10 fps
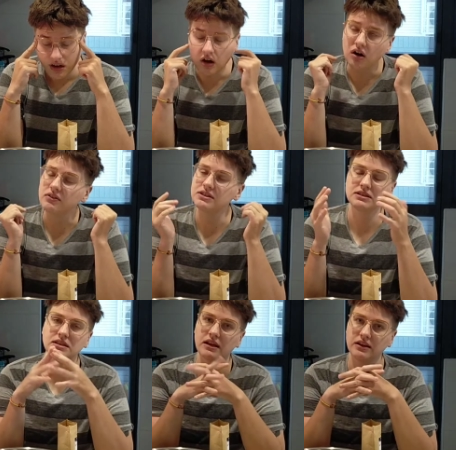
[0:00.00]
oh, this is
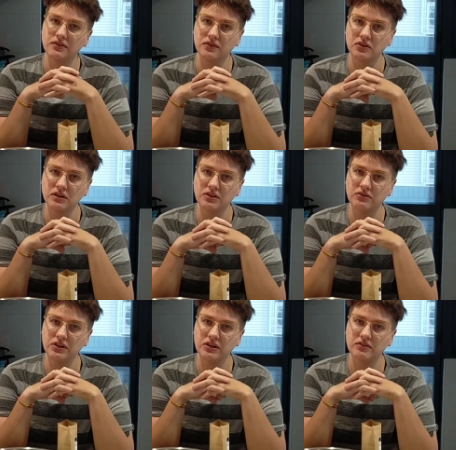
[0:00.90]
the kind of cookie you
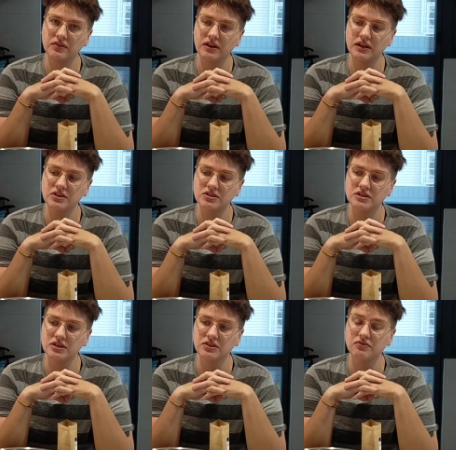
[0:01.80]
think of, and I just
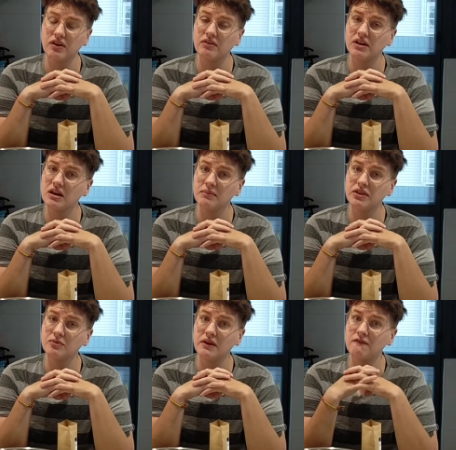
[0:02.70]
think they're very yummy.
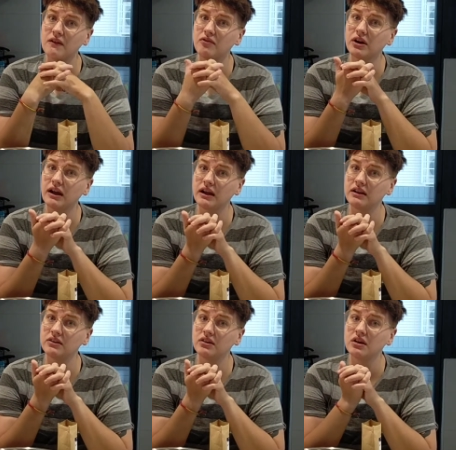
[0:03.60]
They're my favorite kind.
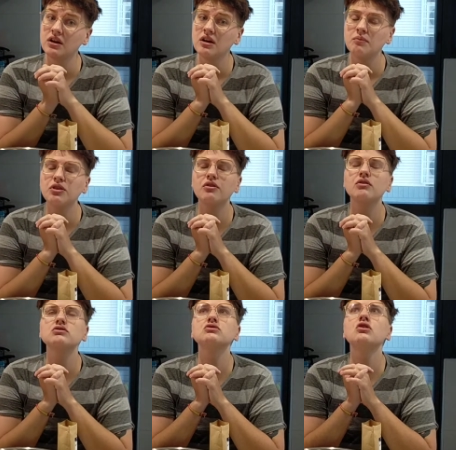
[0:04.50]
There are
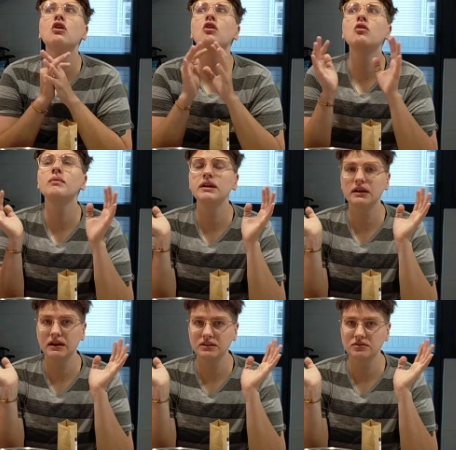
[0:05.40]
so many
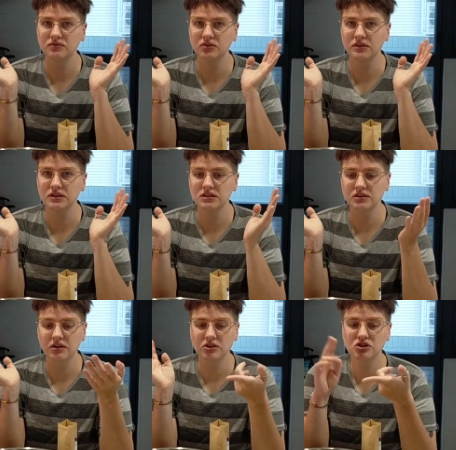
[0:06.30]
kinds of cookies.
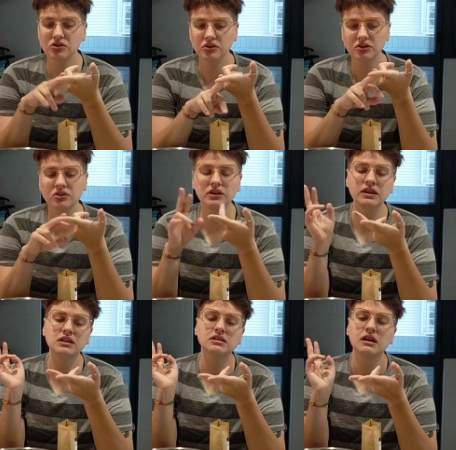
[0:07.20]
There are sugar
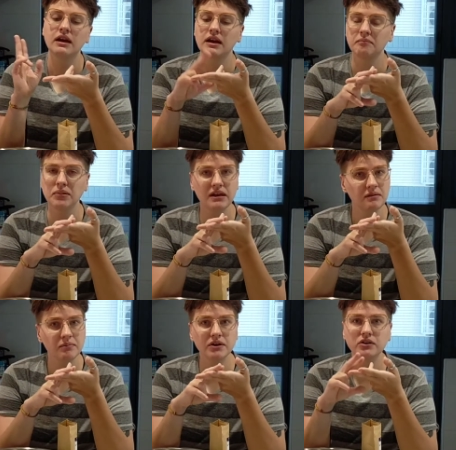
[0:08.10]
cookies,
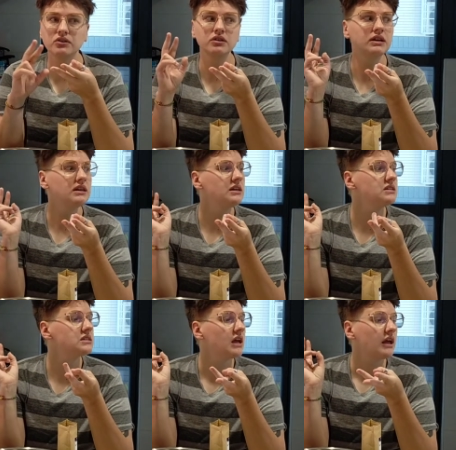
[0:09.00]
peanut butter
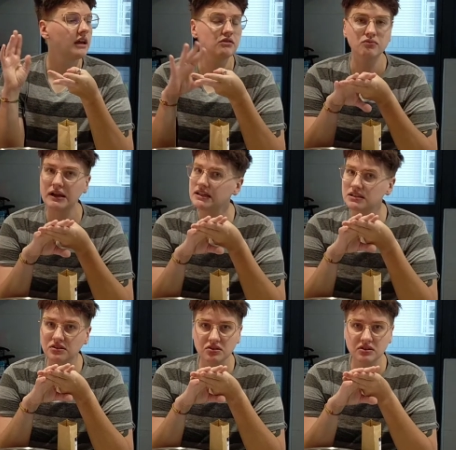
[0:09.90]
cookies, and
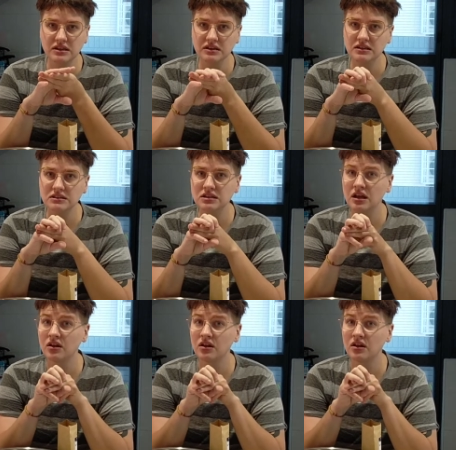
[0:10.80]
raisin cookies.